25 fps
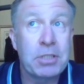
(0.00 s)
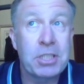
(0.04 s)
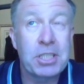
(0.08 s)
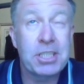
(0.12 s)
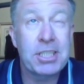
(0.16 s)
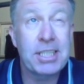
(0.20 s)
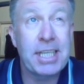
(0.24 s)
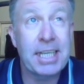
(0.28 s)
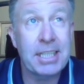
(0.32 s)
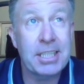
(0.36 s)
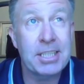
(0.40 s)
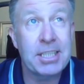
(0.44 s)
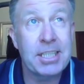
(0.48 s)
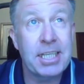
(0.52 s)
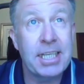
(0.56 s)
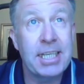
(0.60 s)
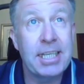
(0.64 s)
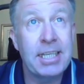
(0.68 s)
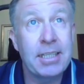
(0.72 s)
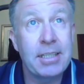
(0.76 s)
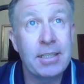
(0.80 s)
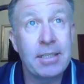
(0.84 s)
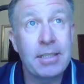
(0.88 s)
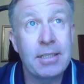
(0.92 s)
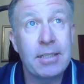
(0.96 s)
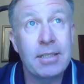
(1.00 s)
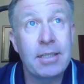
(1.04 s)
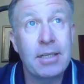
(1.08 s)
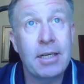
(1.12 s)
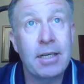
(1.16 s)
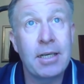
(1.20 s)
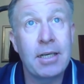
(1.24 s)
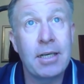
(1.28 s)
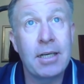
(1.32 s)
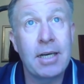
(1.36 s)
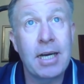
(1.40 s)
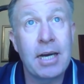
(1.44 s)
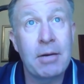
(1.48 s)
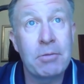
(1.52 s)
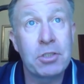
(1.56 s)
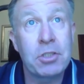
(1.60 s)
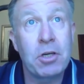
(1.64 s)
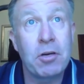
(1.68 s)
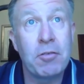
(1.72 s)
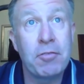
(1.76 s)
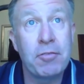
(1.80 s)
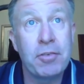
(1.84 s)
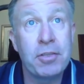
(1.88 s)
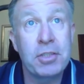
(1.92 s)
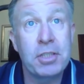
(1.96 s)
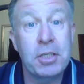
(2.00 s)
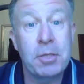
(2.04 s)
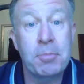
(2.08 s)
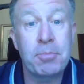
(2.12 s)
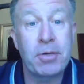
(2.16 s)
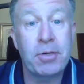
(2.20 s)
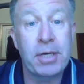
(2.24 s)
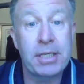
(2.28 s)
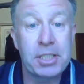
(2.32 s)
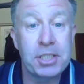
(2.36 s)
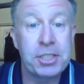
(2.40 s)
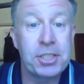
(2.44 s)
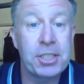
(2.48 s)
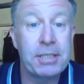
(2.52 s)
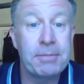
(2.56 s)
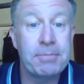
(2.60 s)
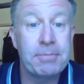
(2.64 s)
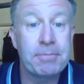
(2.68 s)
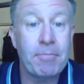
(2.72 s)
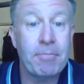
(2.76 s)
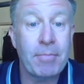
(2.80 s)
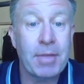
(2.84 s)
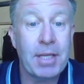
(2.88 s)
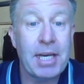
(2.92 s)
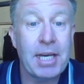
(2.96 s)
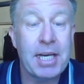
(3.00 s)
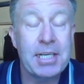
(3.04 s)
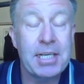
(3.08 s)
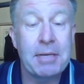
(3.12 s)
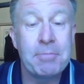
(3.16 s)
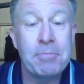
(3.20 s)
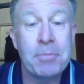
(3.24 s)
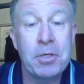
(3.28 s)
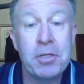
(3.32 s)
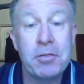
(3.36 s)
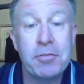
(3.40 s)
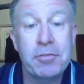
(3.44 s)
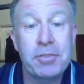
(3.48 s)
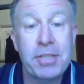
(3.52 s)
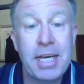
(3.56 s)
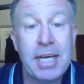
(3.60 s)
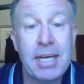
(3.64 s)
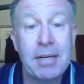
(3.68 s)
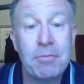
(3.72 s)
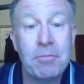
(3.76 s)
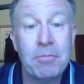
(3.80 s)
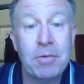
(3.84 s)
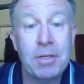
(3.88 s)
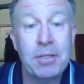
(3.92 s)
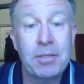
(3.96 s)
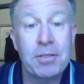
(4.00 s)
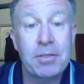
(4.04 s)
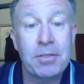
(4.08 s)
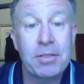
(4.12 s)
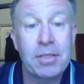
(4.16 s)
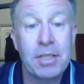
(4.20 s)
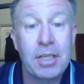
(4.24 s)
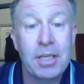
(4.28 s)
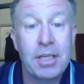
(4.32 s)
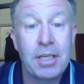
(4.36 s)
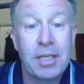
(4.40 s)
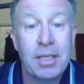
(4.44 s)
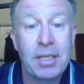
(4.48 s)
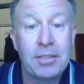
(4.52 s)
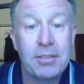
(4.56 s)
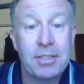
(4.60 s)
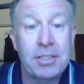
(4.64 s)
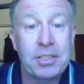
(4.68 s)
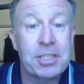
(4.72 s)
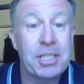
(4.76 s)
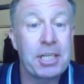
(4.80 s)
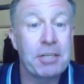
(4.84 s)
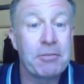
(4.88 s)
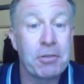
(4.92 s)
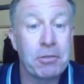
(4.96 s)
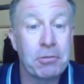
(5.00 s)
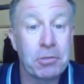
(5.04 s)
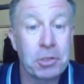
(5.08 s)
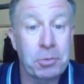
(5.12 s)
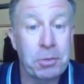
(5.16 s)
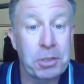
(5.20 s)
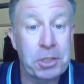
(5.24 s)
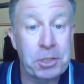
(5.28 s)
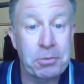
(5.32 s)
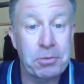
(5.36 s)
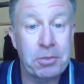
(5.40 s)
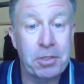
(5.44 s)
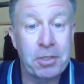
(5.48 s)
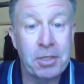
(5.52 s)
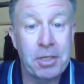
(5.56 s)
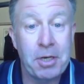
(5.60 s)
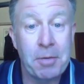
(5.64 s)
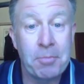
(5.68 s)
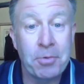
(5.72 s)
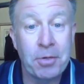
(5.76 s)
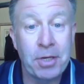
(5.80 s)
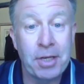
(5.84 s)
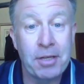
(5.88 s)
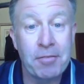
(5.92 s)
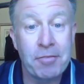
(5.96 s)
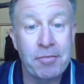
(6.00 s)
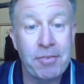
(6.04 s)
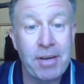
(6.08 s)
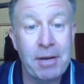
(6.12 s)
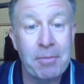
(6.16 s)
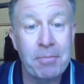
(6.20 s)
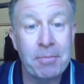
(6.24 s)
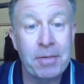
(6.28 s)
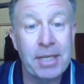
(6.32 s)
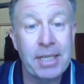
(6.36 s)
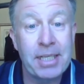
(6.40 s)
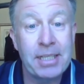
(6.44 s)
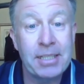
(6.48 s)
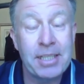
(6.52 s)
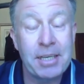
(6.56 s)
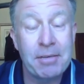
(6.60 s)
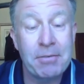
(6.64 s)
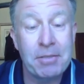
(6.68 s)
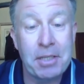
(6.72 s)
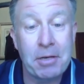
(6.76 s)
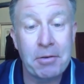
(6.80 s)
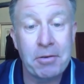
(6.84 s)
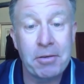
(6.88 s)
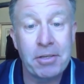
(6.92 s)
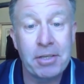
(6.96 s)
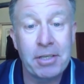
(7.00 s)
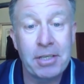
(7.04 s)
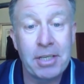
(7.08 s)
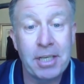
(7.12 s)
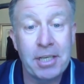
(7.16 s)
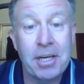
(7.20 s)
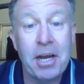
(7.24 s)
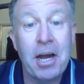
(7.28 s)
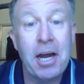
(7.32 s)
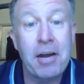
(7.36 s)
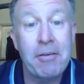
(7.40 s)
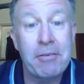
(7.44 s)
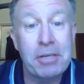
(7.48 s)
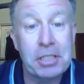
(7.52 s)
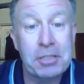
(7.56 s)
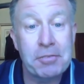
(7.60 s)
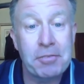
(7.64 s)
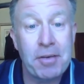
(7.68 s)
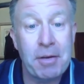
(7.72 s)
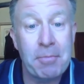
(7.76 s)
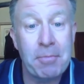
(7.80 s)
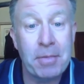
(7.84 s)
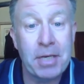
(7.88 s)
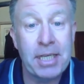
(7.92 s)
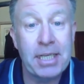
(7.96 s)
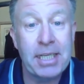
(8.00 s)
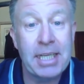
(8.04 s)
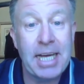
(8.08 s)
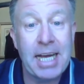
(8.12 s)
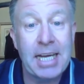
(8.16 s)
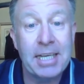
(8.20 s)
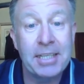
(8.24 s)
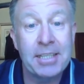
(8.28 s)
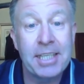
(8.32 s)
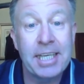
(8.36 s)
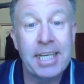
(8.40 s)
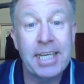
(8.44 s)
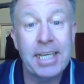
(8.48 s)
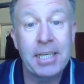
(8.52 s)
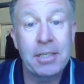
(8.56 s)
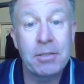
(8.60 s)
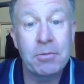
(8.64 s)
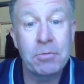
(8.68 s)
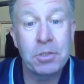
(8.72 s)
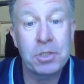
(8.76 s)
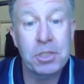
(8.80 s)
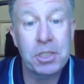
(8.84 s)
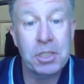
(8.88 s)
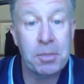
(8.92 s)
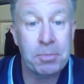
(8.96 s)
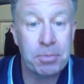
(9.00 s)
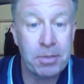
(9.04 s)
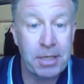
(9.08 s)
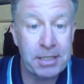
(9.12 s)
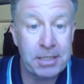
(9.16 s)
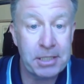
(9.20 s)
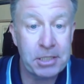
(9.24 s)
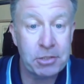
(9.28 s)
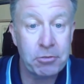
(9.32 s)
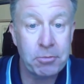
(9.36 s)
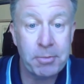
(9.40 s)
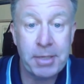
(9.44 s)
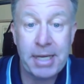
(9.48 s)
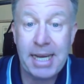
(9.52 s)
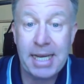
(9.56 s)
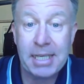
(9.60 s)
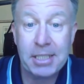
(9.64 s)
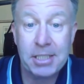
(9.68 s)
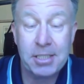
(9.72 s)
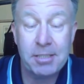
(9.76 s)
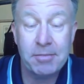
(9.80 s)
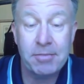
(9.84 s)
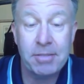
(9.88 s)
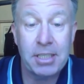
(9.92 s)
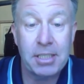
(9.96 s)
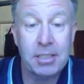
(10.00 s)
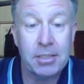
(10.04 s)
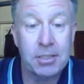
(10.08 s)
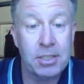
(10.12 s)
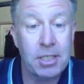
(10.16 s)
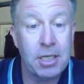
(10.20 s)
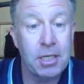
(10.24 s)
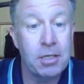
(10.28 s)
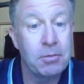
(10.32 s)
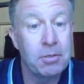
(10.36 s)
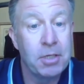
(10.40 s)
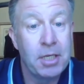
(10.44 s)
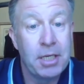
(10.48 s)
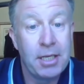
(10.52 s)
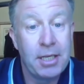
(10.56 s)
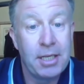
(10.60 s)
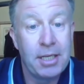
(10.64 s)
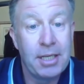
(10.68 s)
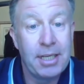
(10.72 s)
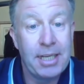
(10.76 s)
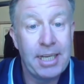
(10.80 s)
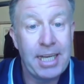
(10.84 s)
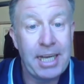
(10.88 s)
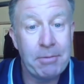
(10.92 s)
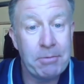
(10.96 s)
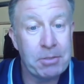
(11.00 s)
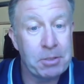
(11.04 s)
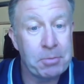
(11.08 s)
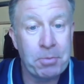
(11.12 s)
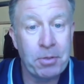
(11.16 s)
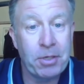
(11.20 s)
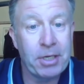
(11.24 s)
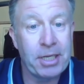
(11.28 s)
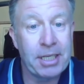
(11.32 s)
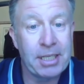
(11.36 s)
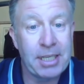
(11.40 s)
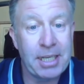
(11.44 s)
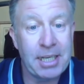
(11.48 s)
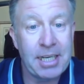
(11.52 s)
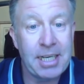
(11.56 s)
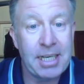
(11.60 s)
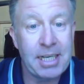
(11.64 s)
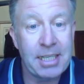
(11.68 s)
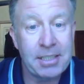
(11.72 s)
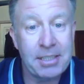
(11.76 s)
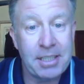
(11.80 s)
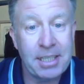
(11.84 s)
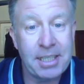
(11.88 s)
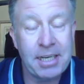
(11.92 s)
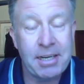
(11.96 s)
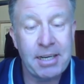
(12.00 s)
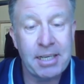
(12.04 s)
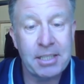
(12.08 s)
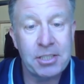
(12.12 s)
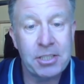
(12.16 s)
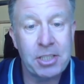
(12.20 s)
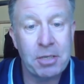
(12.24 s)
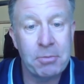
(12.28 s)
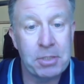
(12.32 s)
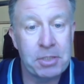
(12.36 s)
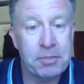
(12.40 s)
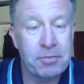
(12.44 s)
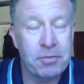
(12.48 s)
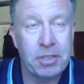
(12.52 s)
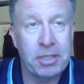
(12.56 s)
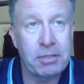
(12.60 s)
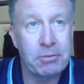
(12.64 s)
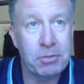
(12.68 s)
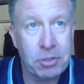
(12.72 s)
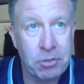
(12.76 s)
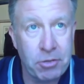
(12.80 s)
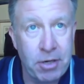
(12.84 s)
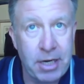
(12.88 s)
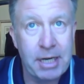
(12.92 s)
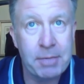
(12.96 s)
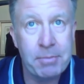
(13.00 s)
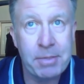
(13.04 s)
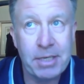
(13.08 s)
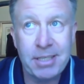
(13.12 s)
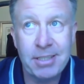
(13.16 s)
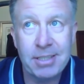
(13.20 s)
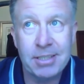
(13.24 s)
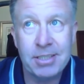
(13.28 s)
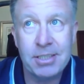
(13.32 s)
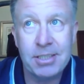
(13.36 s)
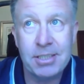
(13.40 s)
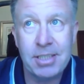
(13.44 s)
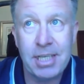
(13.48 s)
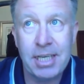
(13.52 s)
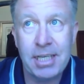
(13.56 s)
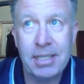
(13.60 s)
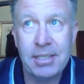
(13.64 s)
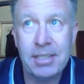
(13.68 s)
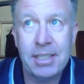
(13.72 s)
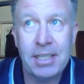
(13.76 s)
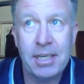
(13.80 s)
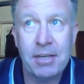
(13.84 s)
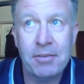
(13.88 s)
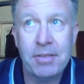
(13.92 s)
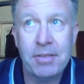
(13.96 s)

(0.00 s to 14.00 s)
I was 16, I was offered an apprenticeship, and I moved down with the Tyrrells, which were a brilliant family. They were an Irish family, and Ian was an apprentice for me at Aston Villa. So it was brilliant, and I had so much fun. It was great because the